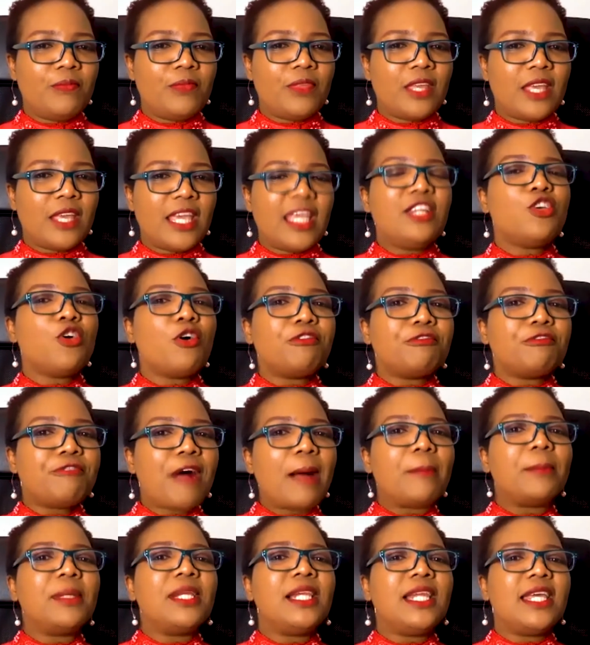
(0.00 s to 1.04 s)
In your
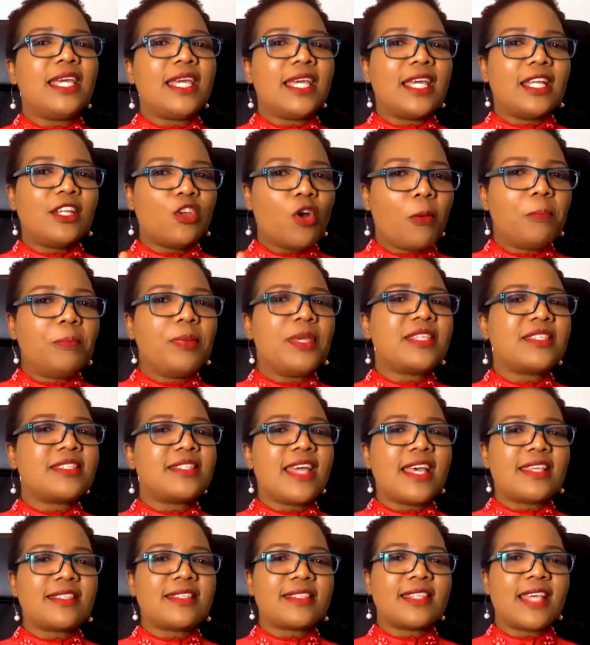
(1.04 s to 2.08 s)
family, in your
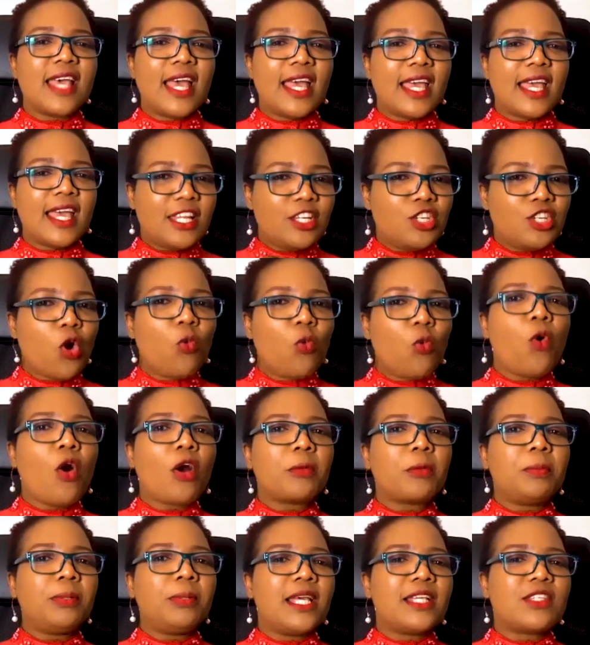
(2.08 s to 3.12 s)
business, in your
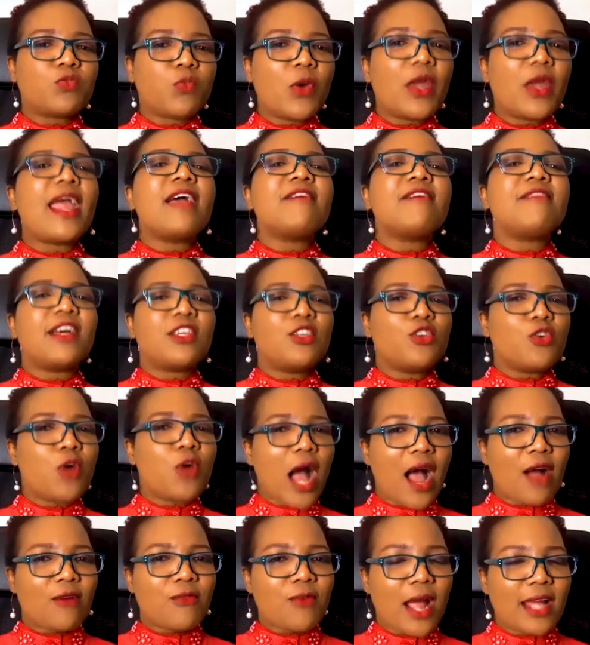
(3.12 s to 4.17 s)
workplace, wherever you
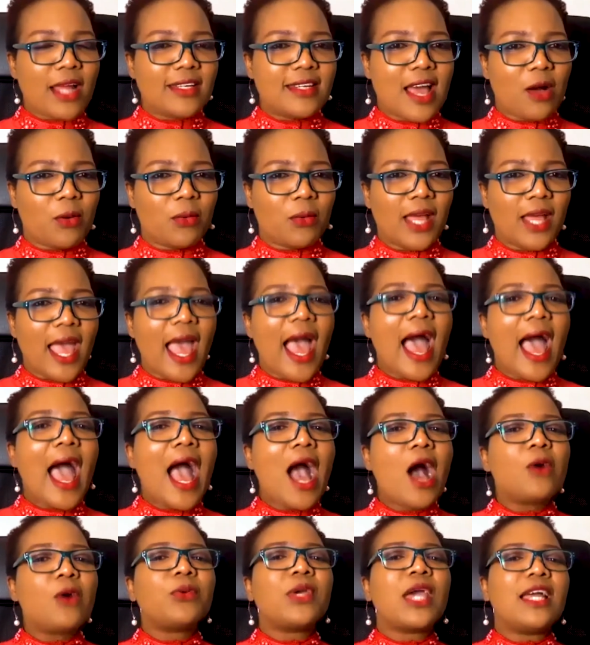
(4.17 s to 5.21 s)
are right now,
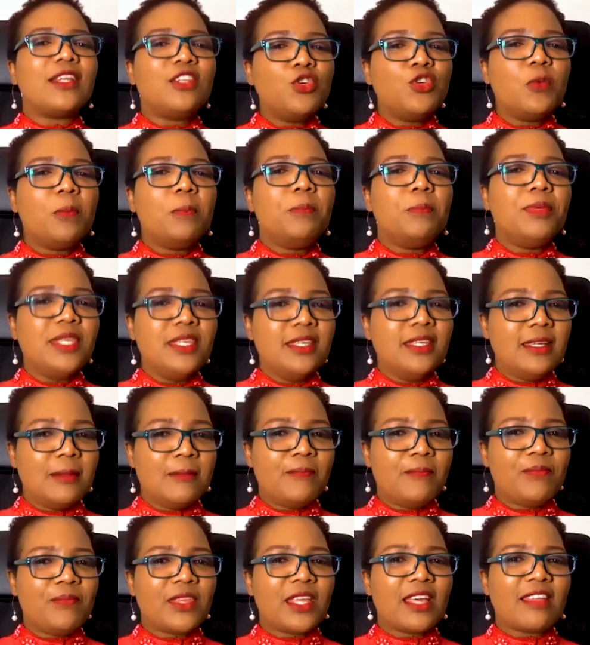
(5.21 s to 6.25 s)
how can you be
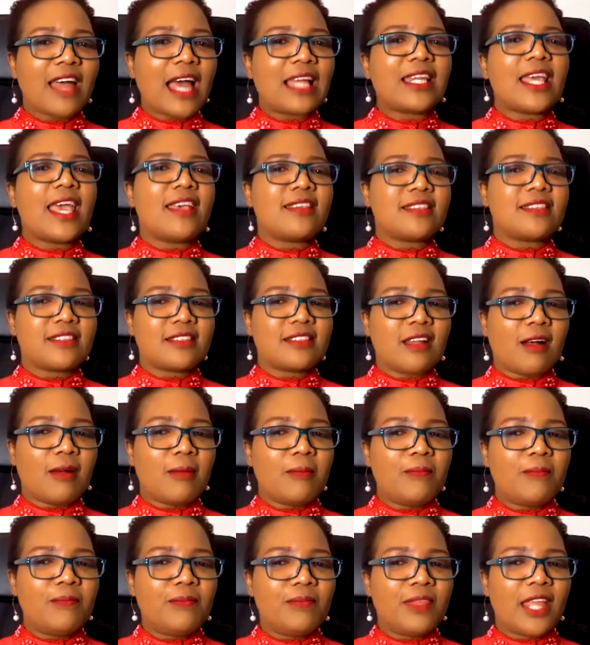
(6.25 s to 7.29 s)
that Esther?
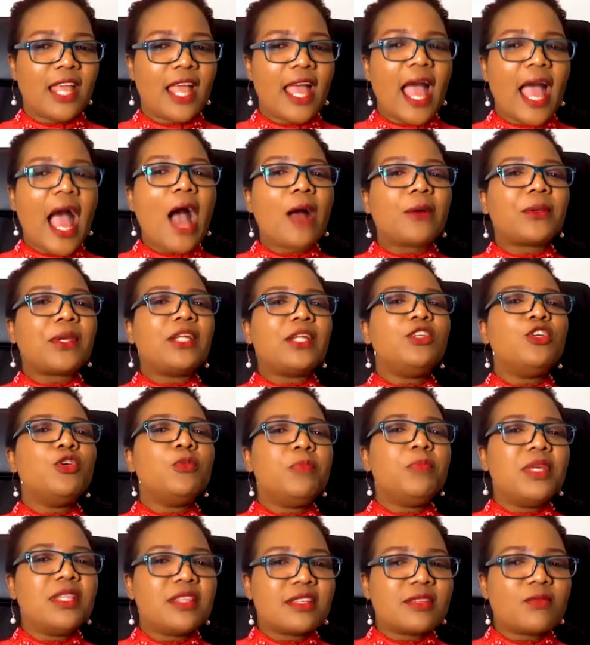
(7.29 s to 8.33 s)
How can you
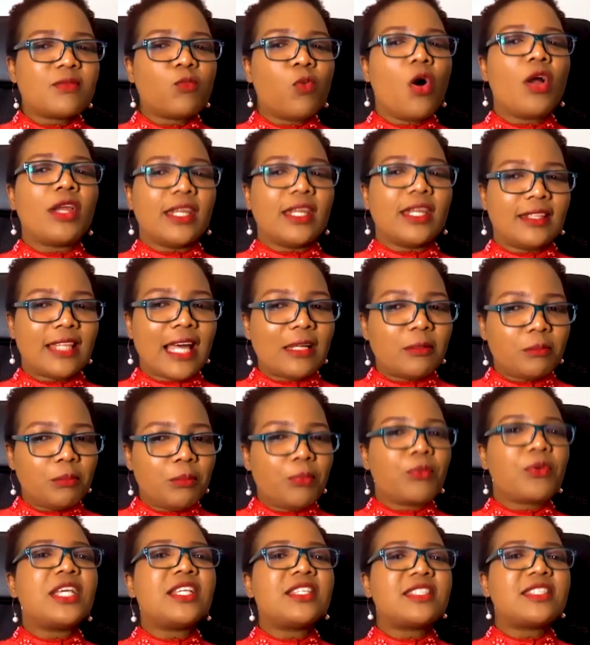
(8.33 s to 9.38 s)
be the one that
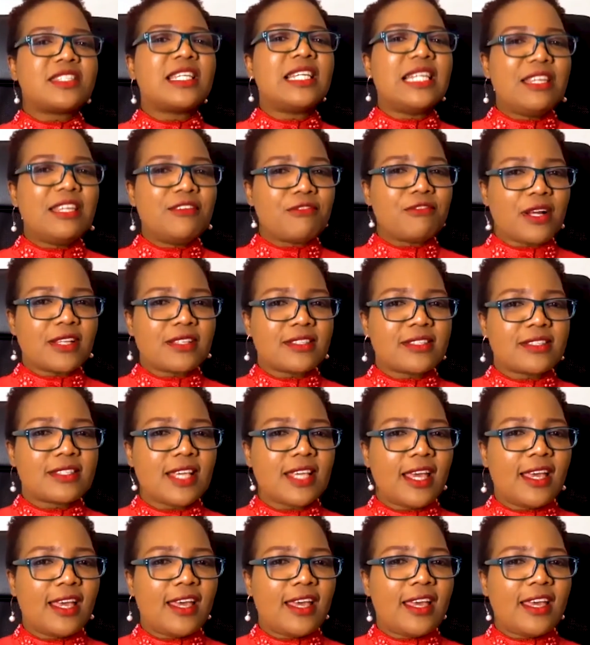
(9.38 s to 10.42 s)
brings deliverance
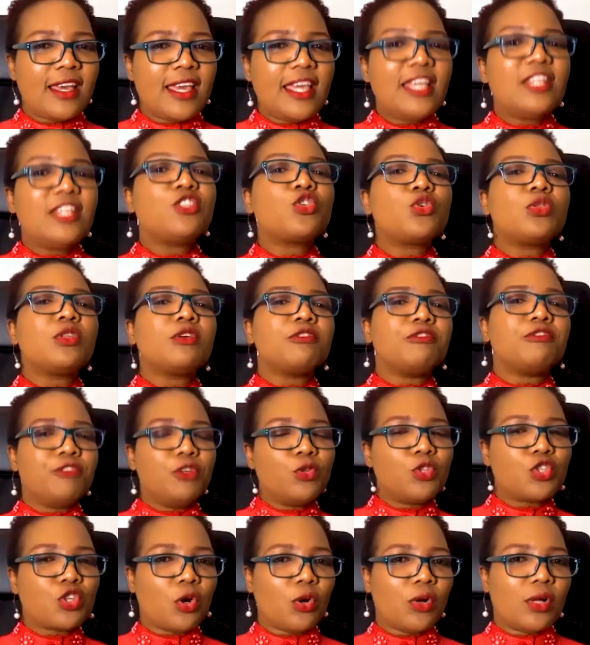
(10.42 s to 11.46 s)
into the
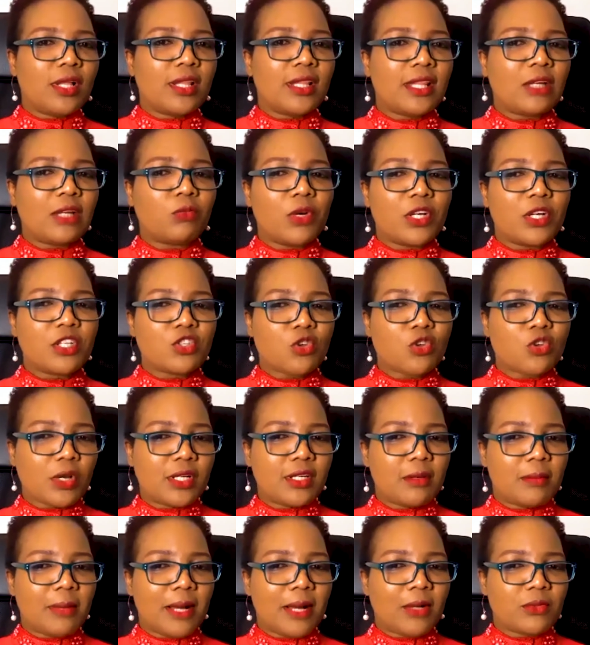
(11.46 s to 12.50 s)
future that we're talking
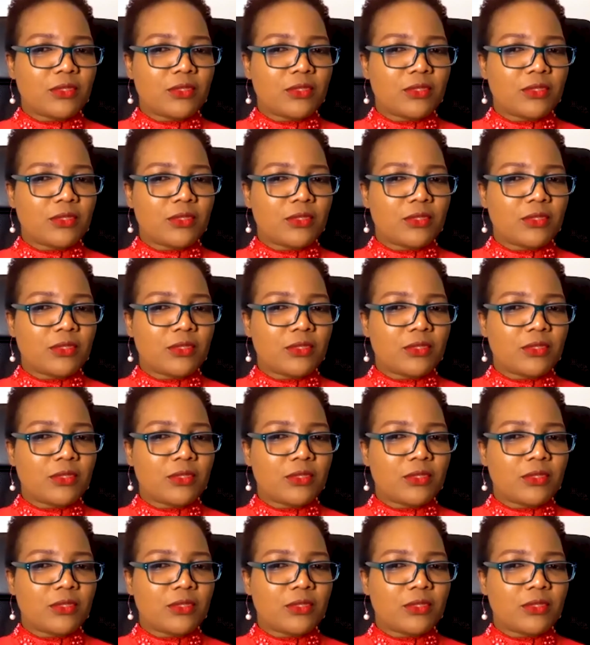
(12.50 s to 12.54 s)
about?